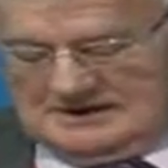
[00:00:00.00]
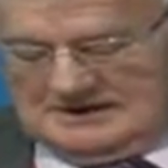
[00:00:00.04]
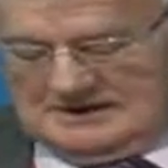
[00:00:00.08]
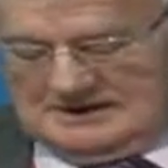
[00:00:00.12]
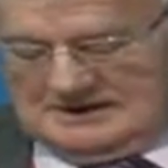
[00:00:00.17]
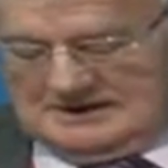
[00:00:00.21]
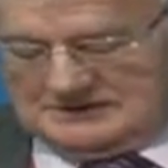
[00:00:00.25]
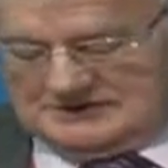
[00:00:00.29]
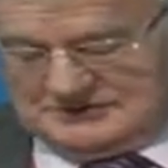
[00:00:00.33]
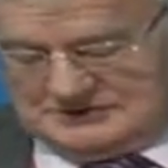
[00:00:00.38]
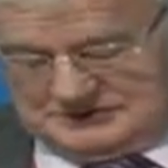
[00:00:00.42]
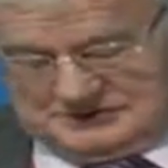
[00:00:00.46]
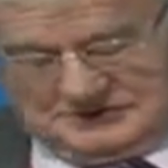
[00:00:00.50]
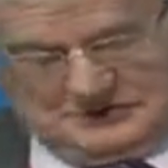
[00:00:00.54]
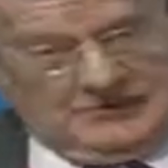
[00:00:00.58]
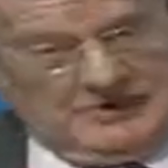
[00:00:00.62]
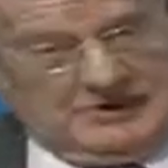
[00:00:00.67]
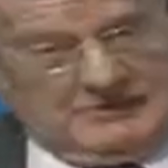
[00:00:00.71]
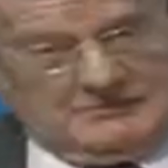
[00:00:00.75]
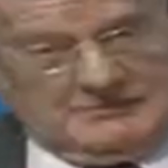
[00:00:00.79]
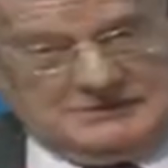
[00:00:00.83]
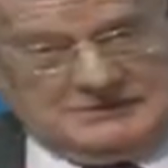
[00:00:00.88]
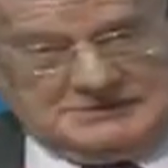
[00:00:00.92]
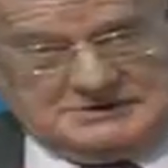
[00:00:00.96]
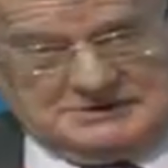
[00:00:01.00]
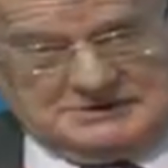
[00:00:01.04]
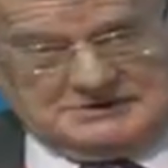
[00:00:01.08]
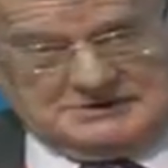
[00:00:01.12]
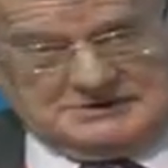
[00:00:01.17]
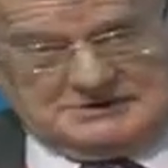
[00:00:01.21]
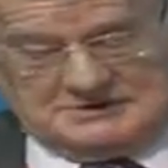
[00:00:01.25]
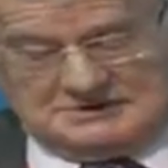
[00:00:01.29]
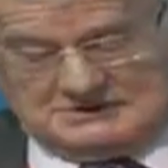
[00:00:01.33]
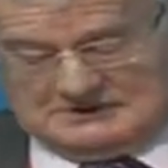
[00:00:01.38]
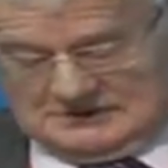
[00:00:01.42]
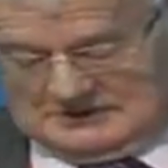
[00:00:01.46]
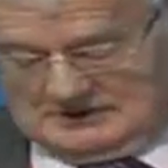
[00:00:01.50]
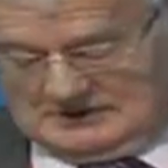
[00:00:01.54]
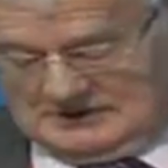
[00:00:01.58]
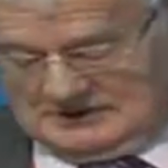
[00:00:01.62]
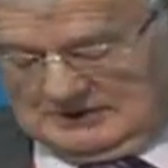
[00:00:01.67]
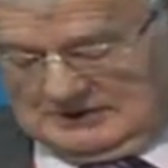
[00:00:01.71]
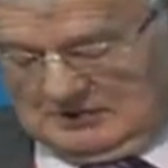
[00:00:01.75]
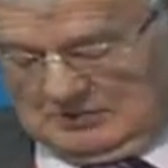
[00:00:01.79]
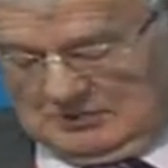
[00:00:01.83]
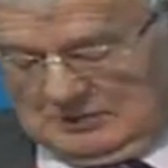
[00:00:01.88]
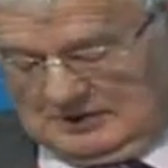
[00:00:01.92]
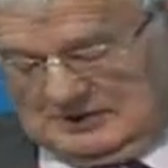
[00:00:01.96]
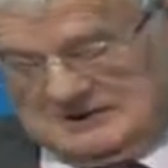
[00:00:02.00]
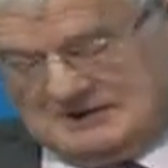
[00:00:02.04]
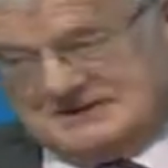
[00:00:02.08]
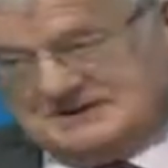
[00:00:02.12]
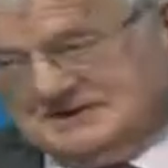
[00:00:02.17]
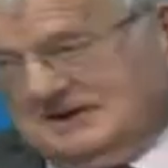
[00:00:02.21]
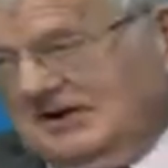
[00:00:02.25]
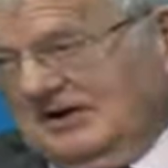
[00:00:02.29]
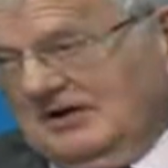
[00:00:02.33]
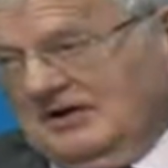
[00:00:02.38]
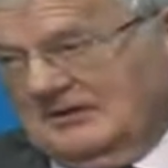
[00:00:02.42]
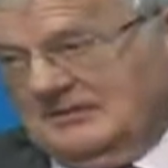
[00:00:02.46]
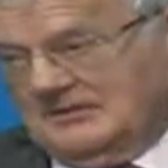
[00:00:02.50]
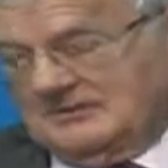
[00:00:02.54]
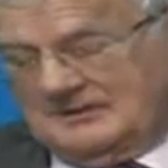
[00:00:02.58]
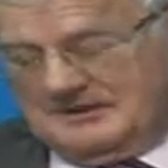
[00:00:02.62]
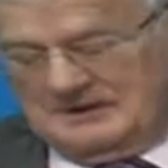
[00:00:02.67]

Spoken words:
and to try and reduce what is not.